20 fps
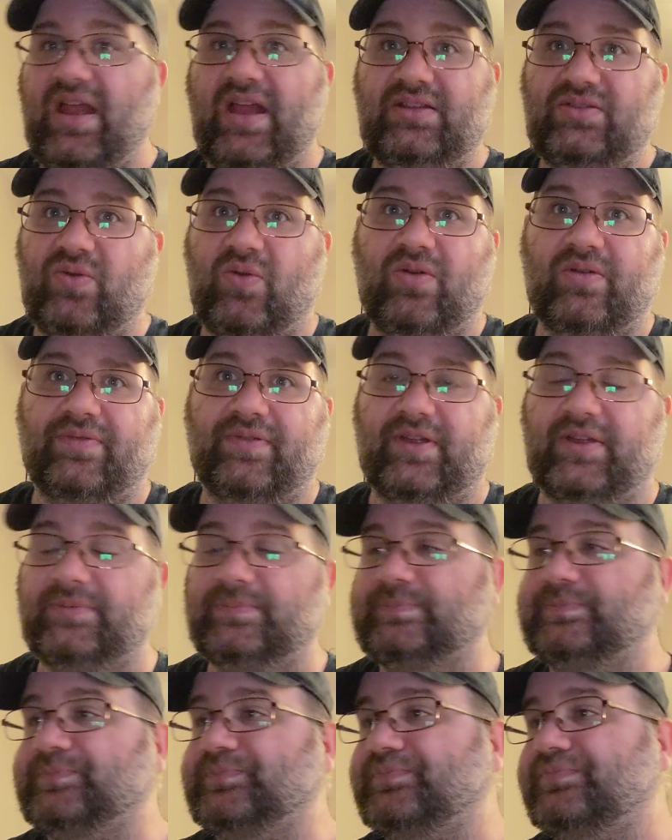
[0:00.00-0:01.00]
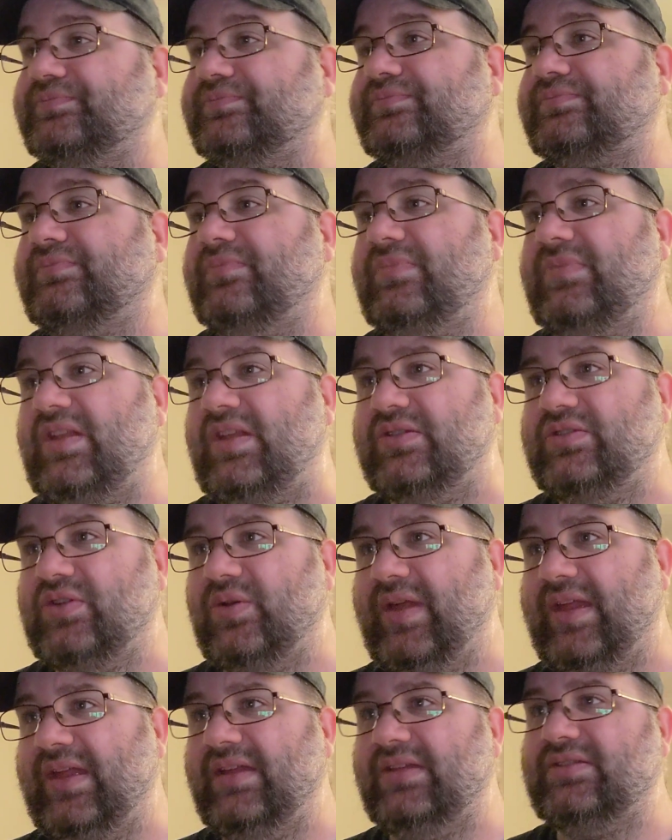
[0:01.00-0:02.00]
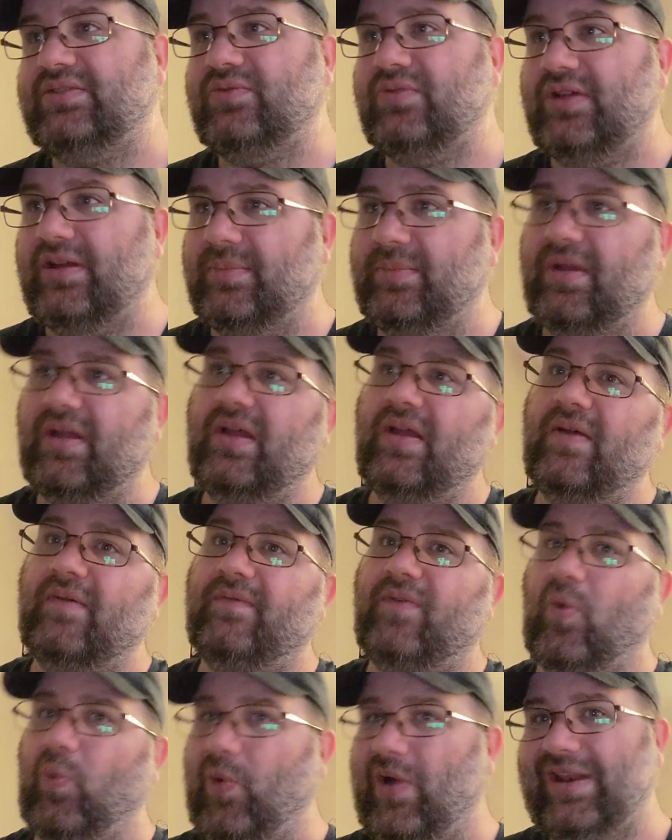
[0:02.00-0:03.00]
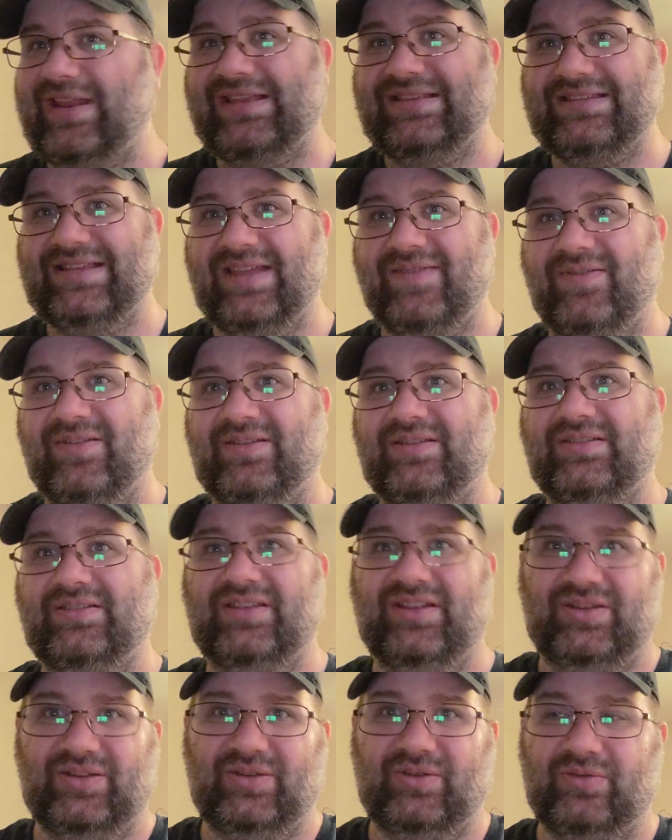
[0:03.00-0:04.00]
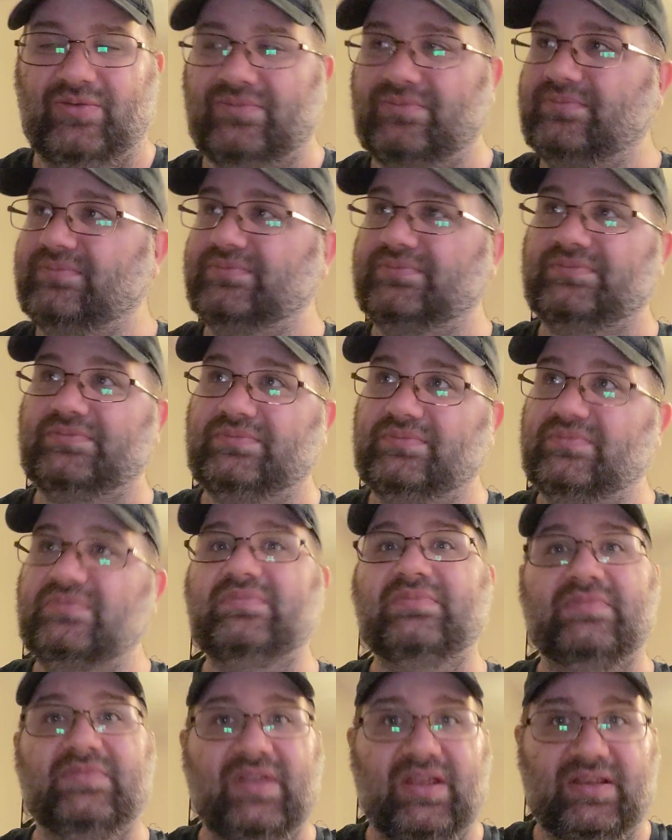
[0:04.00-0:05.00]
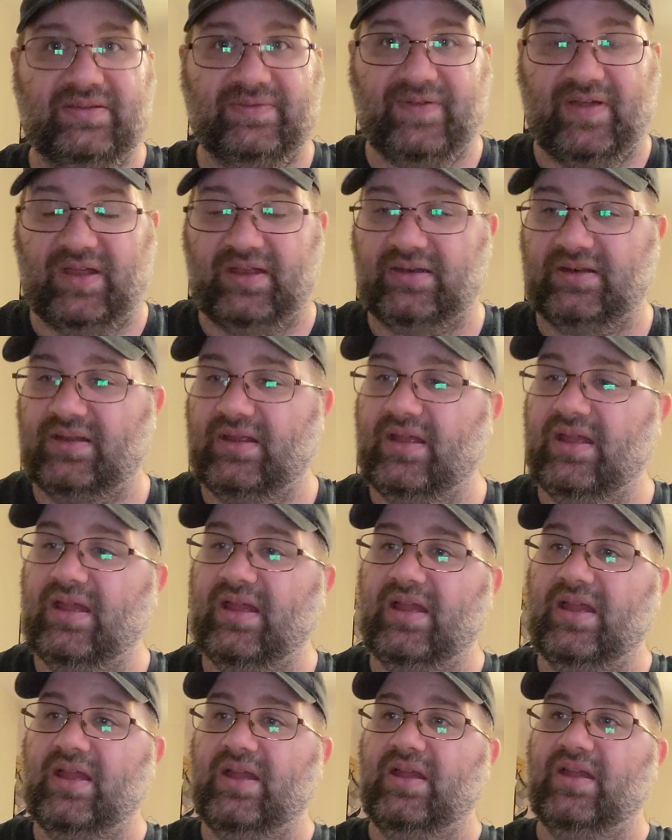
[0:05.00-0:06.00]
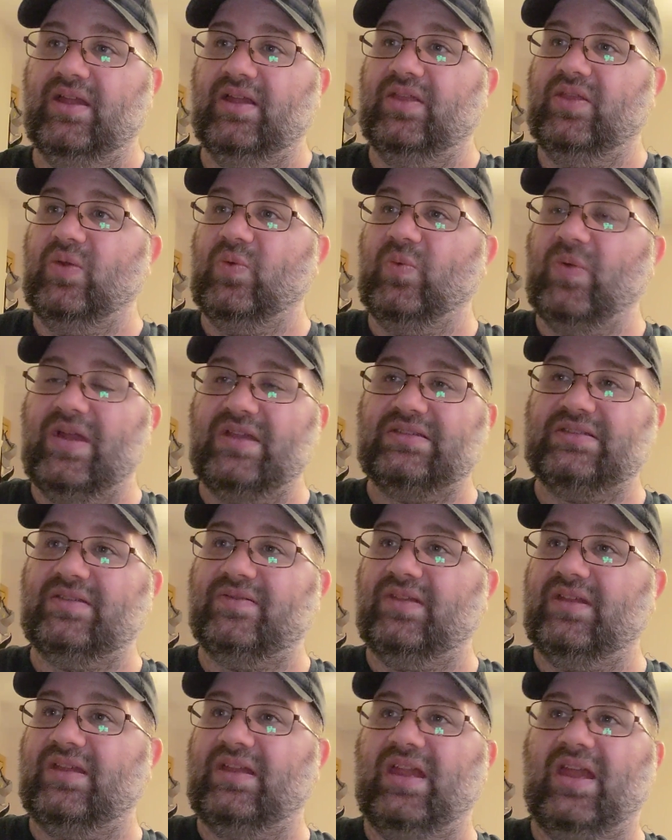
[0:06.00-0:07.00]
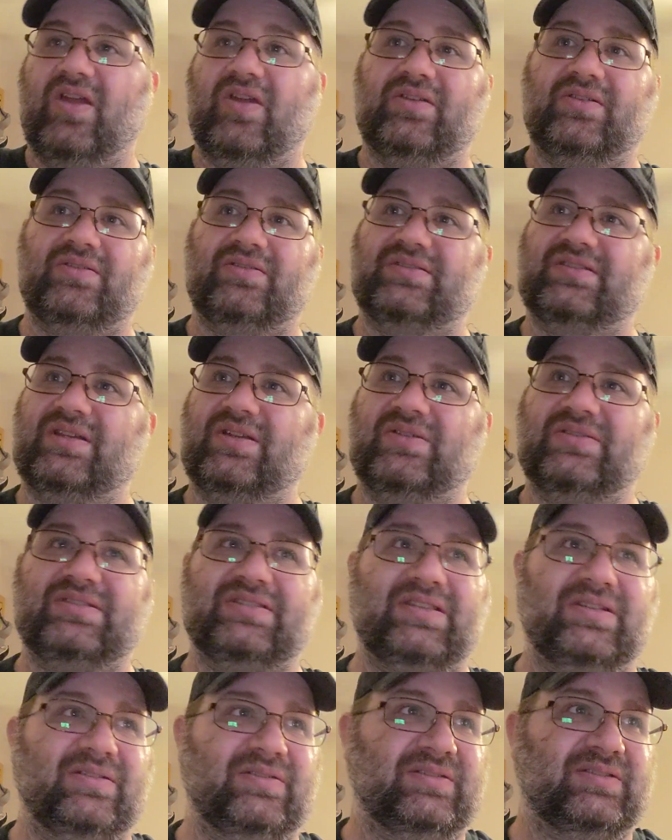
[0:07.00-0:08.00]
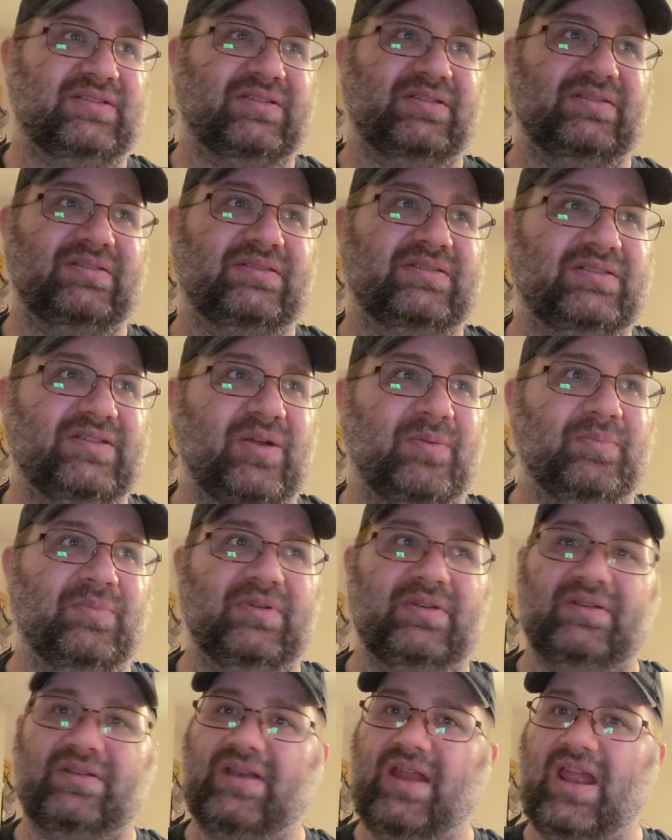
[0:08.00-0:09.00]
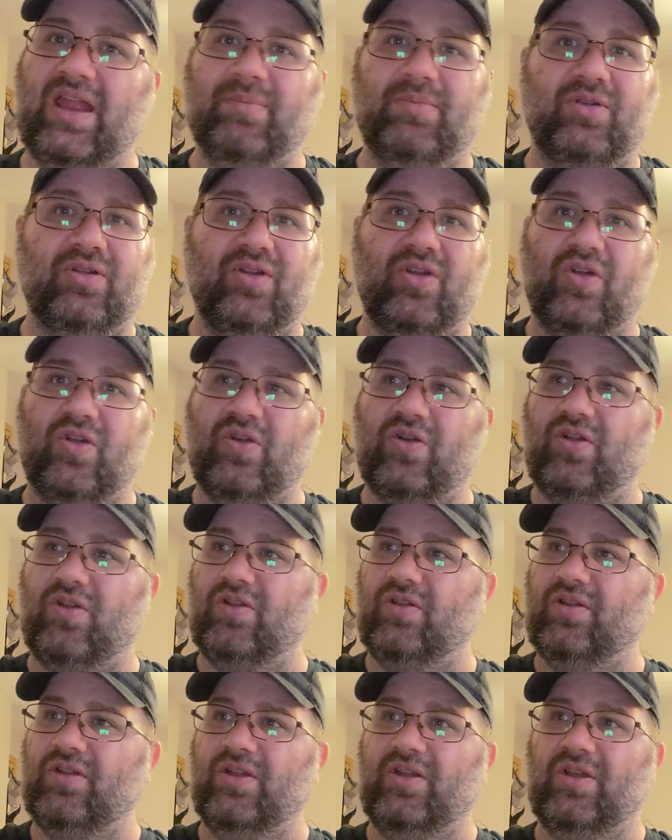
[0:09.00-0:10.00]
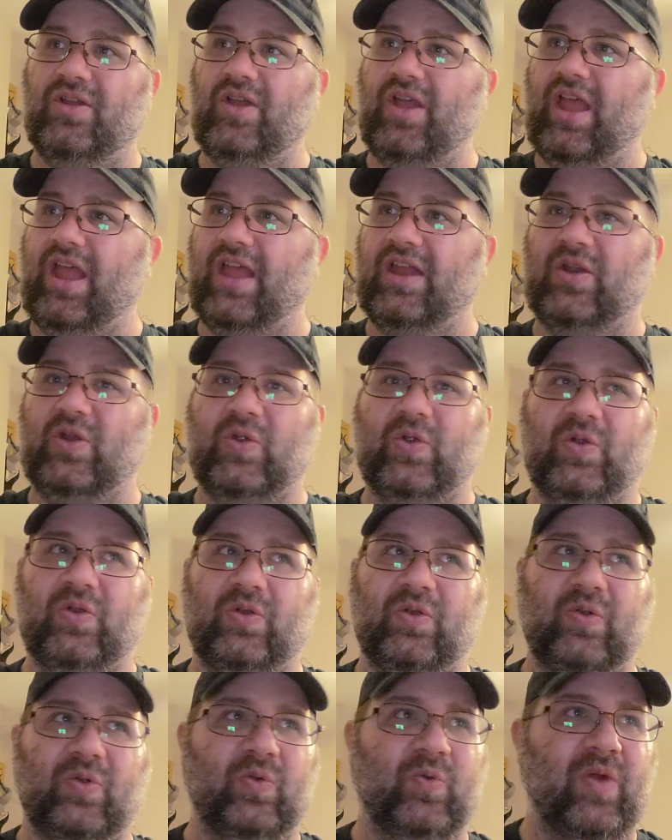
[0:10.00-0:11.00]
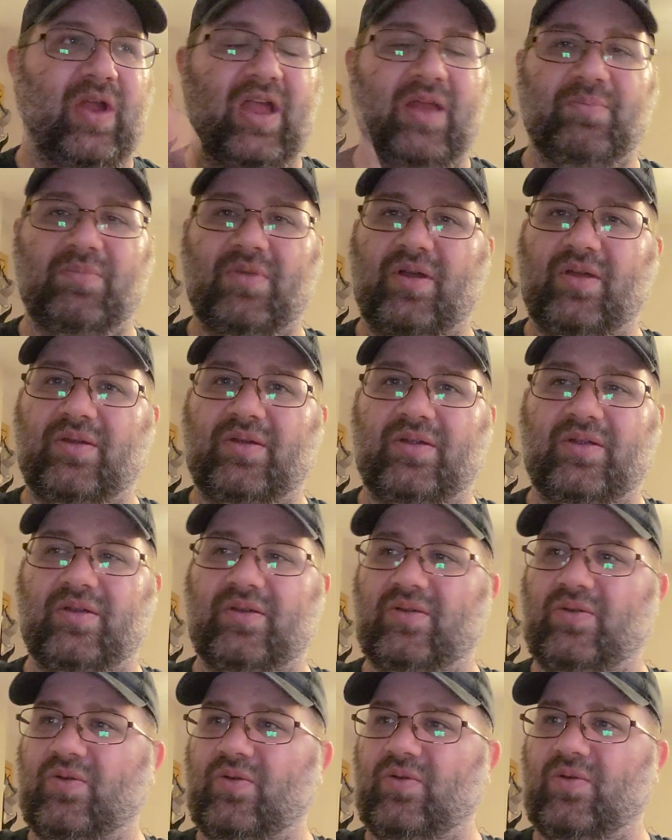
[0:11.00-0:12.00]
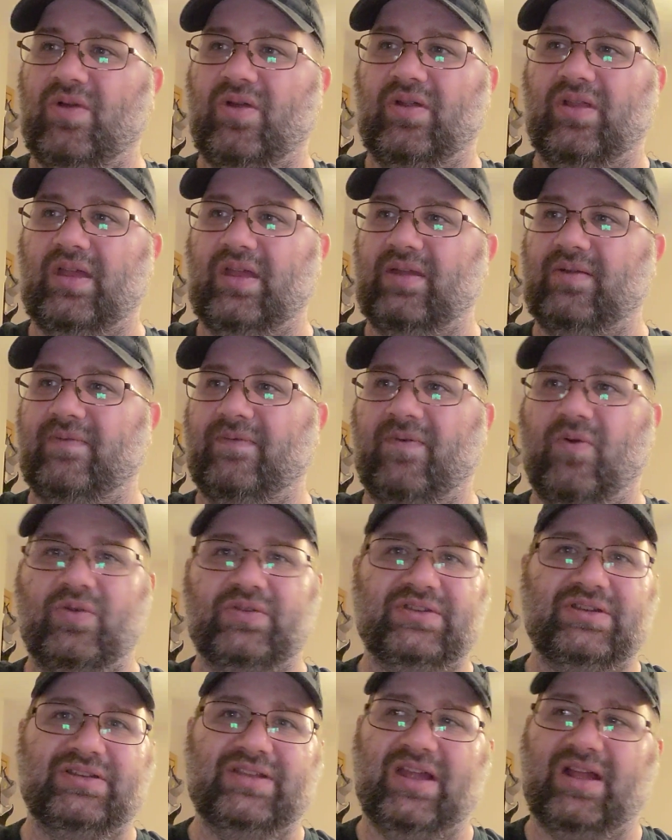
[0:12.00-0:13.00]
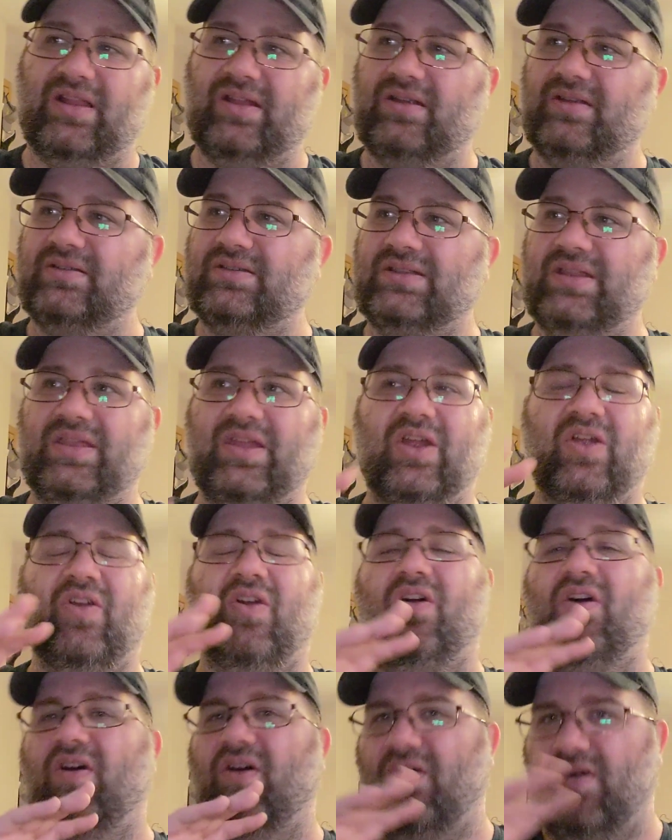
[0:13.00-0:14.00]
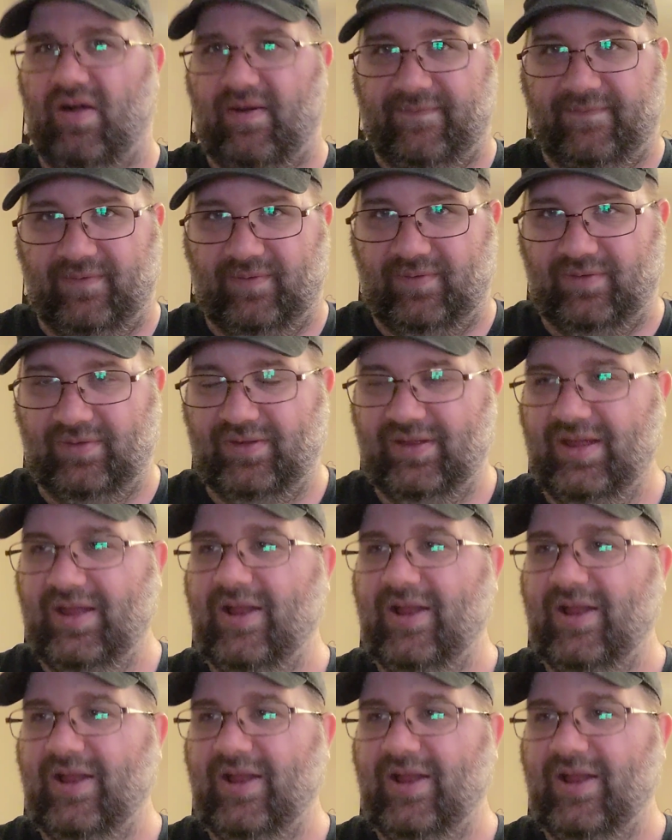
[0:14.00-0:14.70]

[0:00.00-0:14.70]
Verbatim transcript: It's horrifying. So Angus Scrimm for what he's given to do is fine. The rest of the characters, there's there's some neighbor girl and her, her grandmother who are like fortune tellers. They're awful.